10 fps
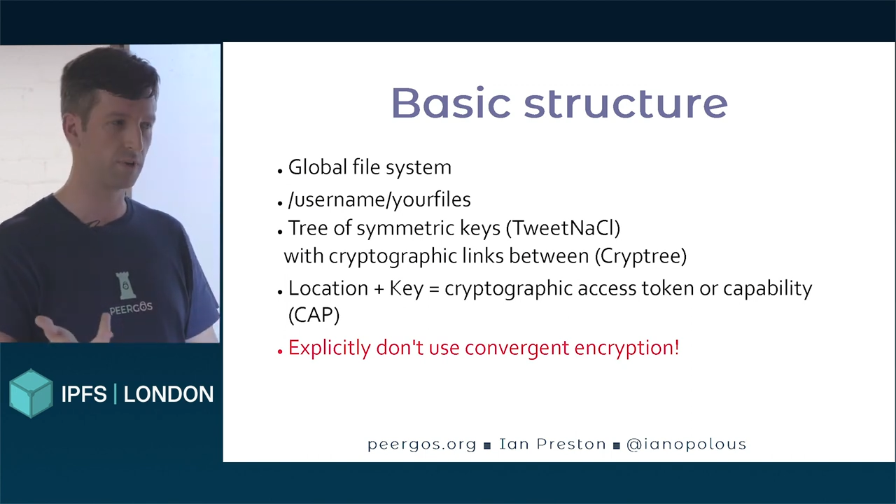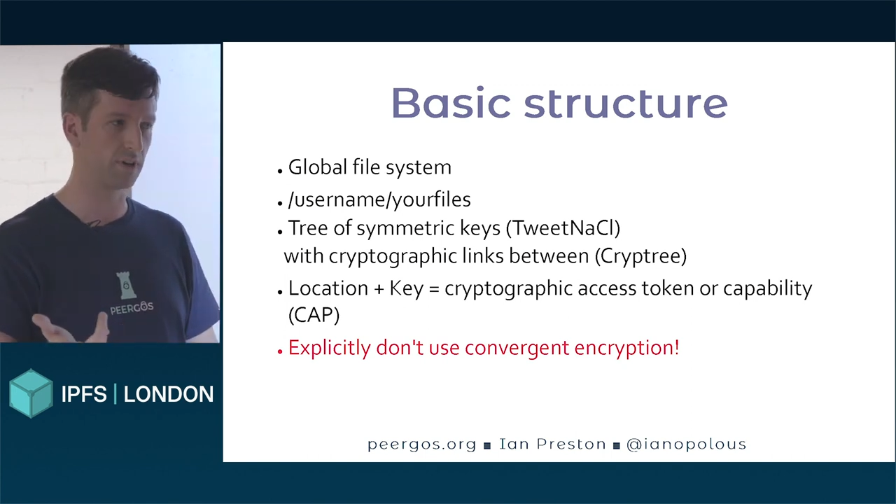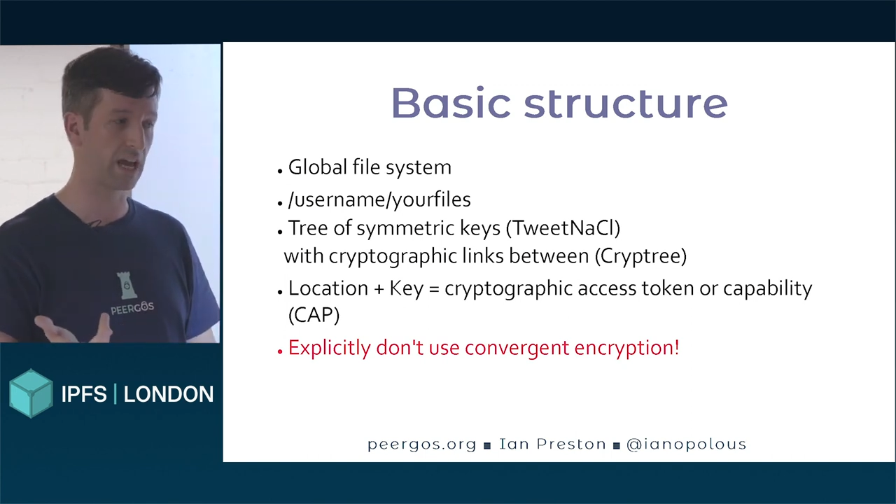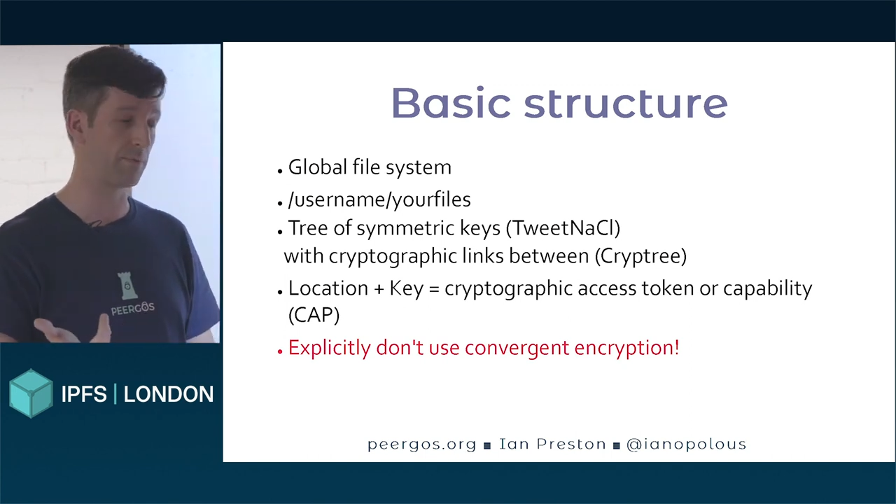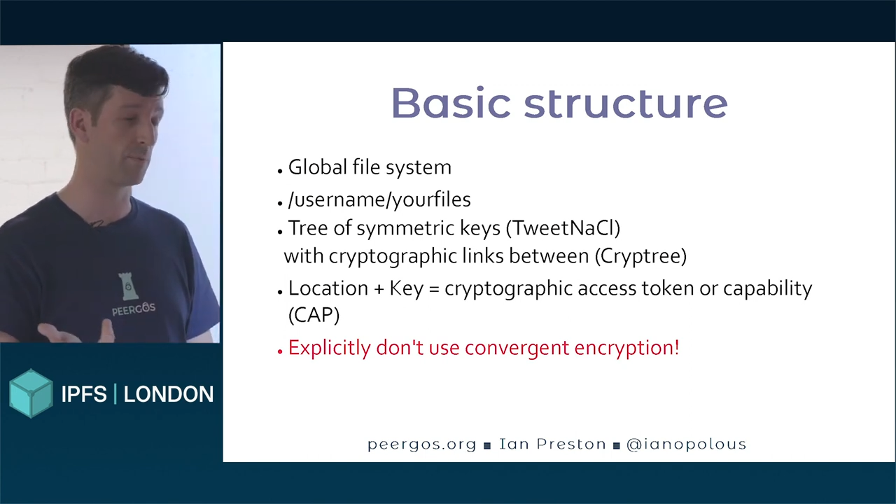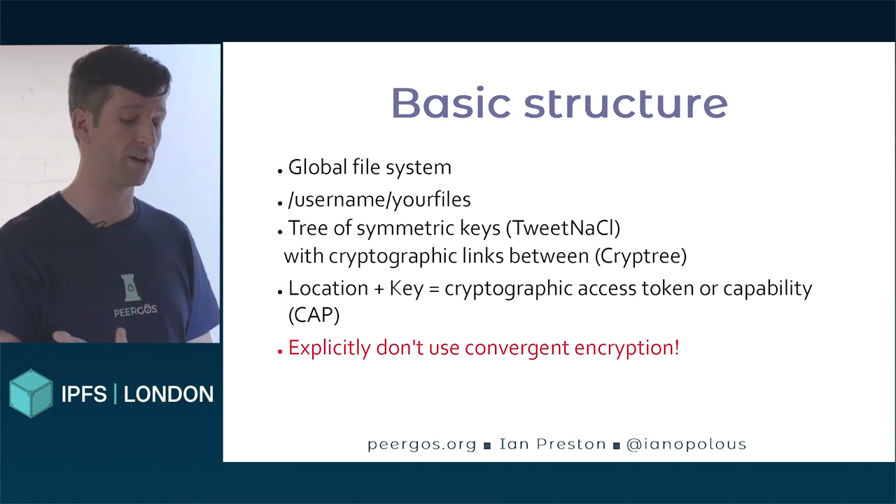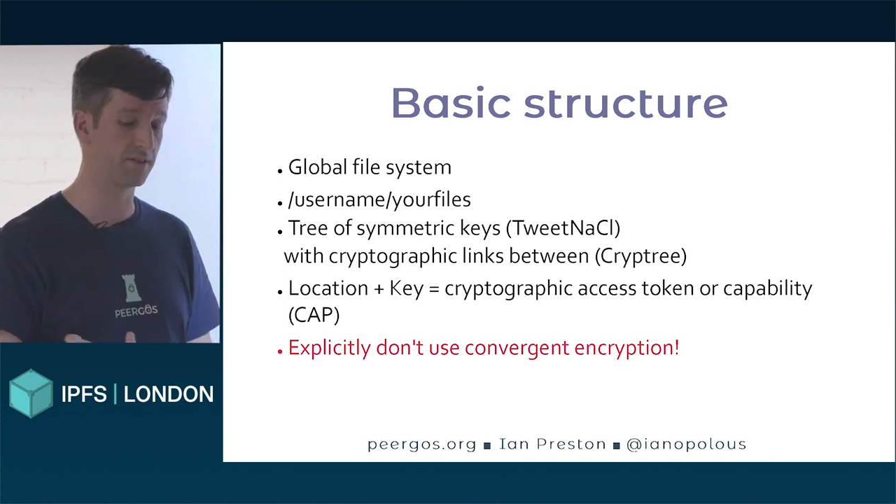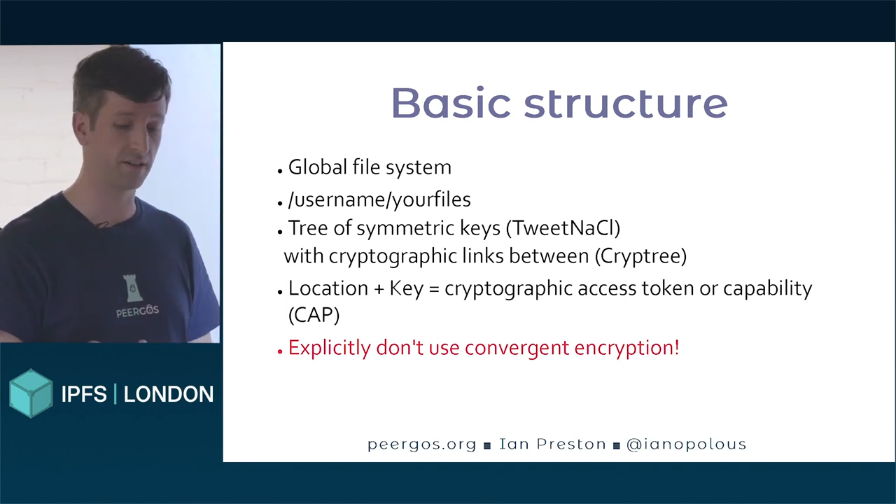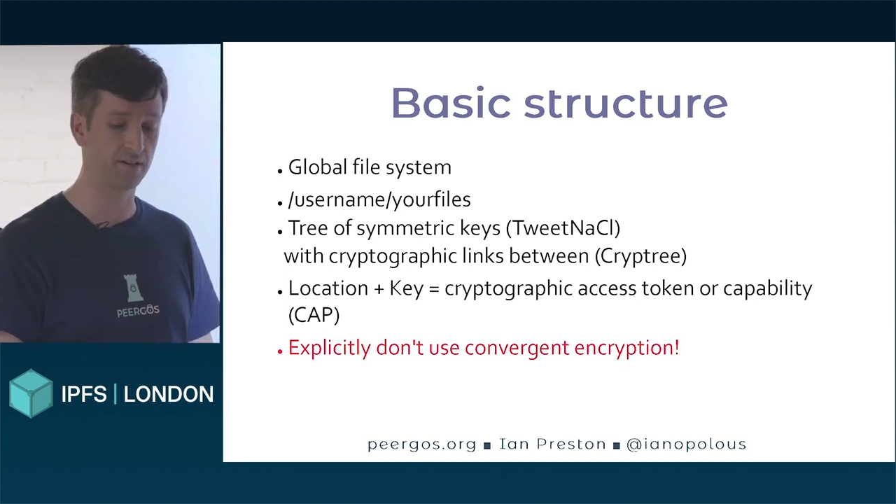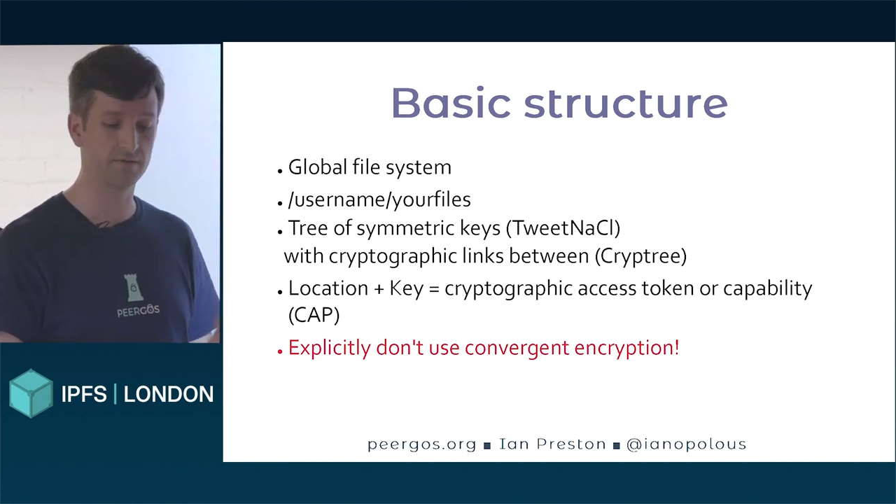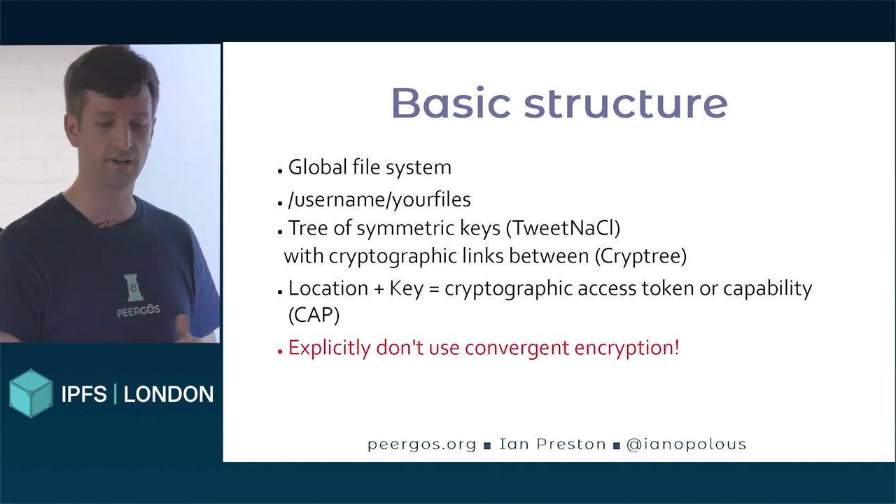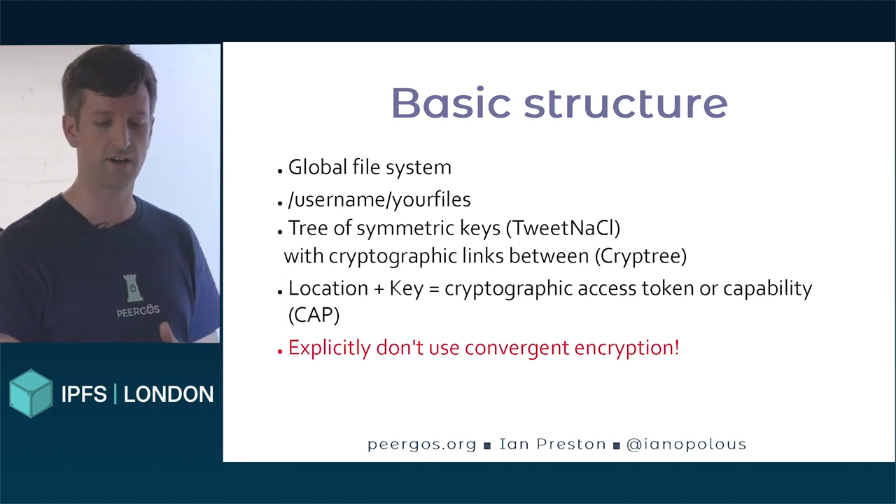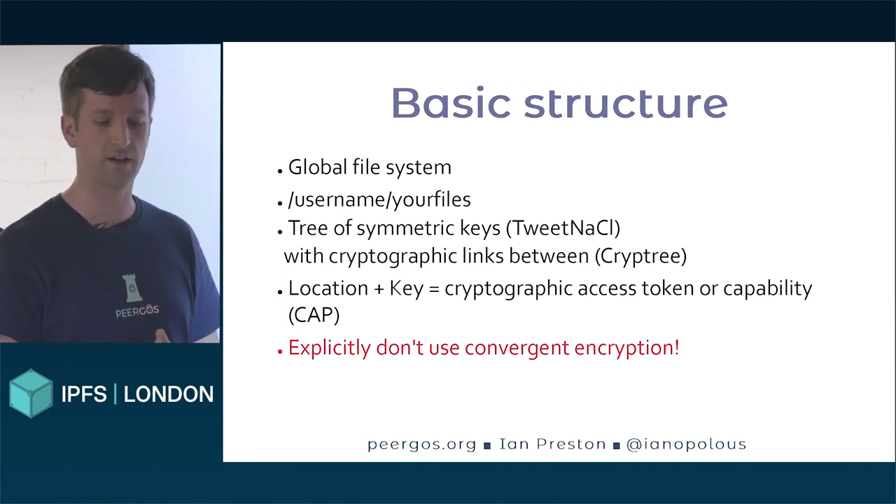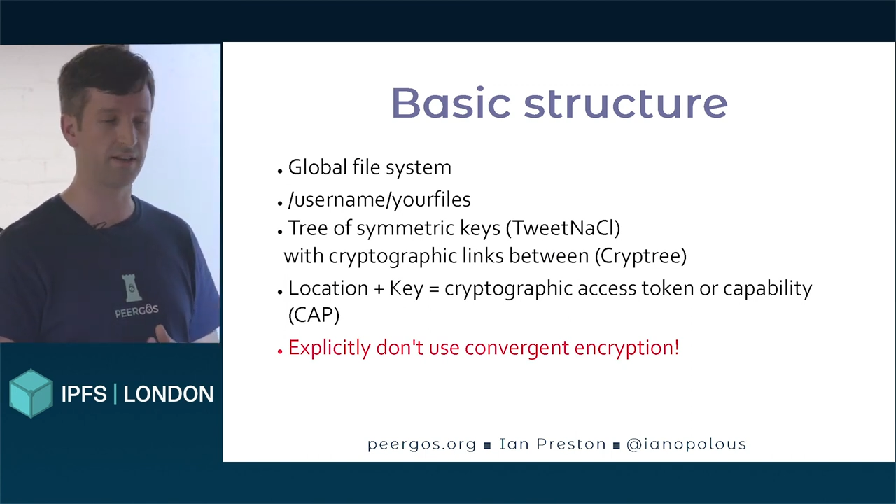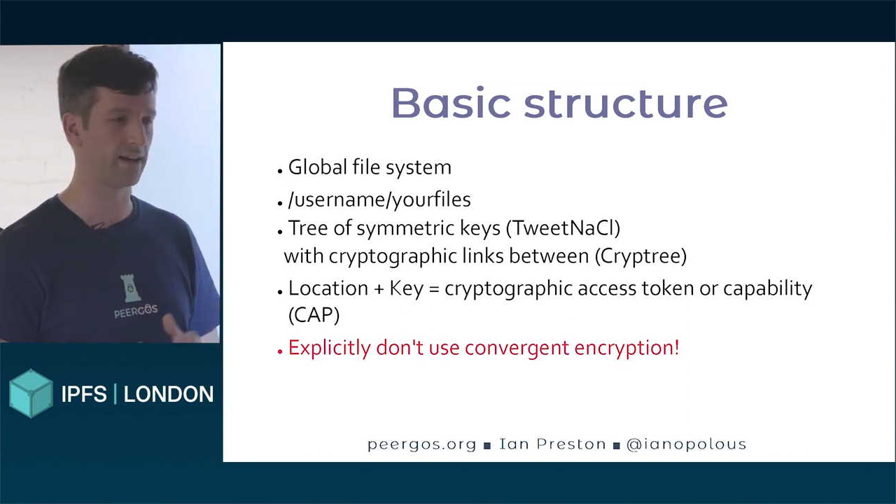a capability, uh,